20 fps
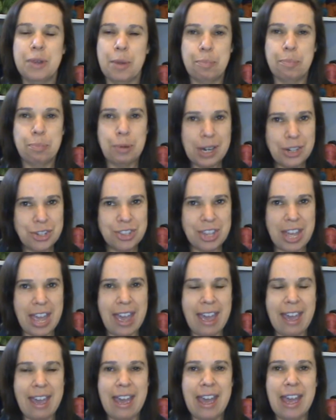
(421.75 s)
brush the
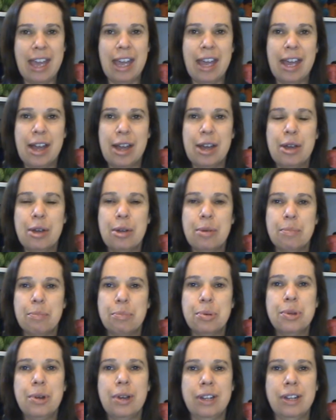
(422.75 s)
hair,
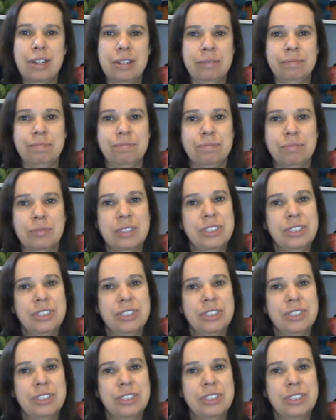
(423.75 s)
put on